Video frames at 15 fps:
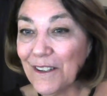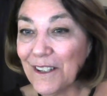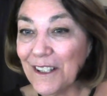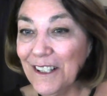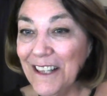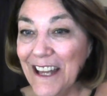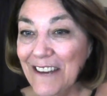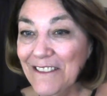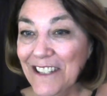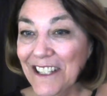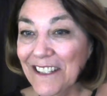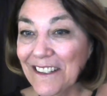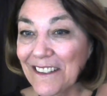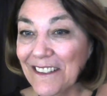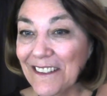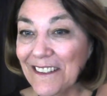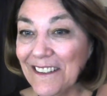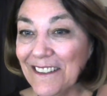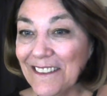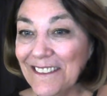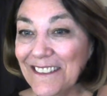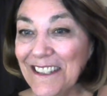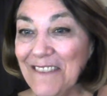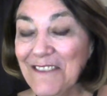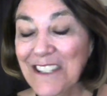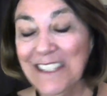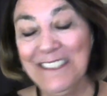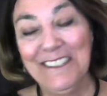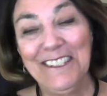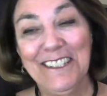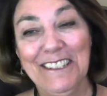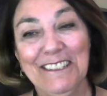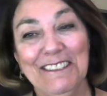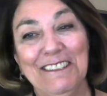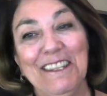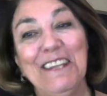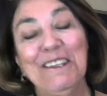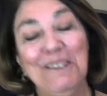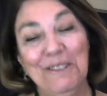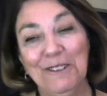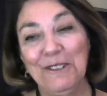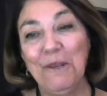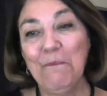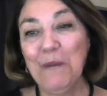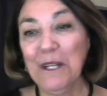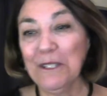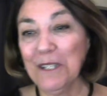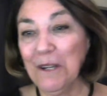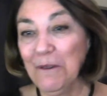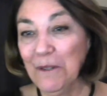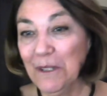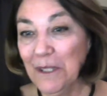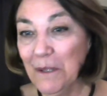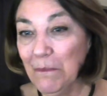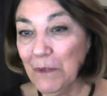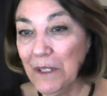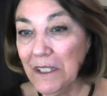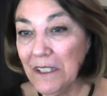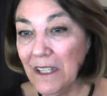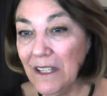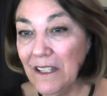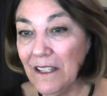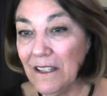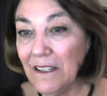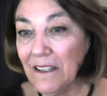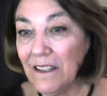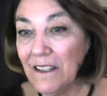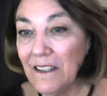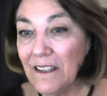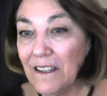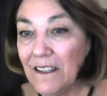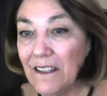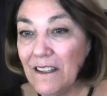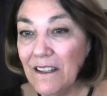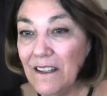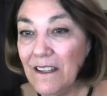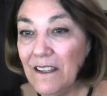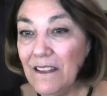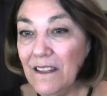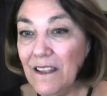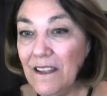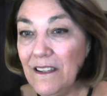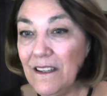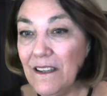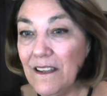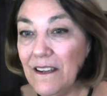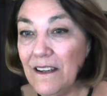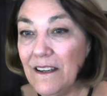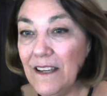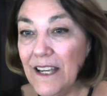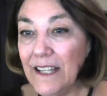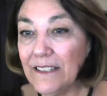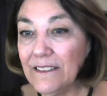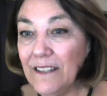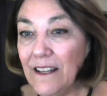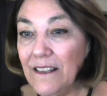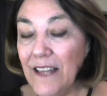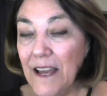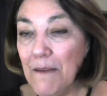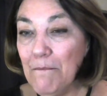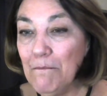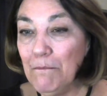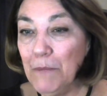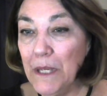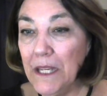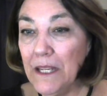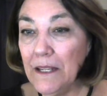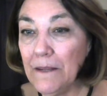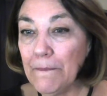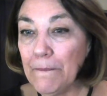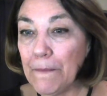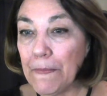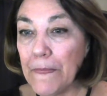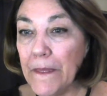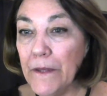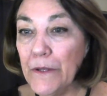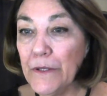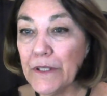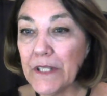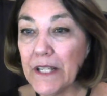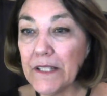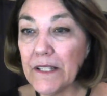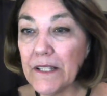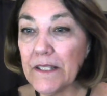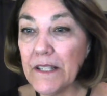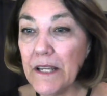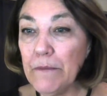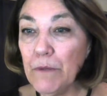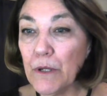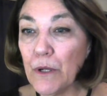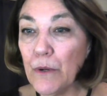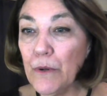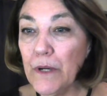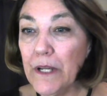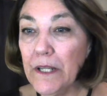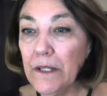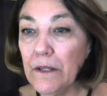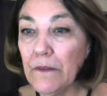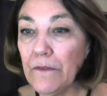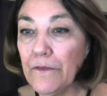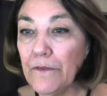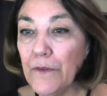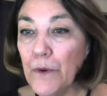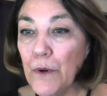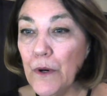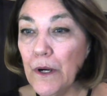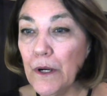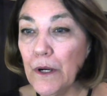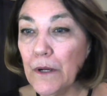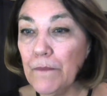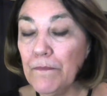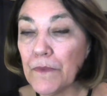Clowning 76. Thank you so much. I really appreciate it. And then XLM being used as a stable coin for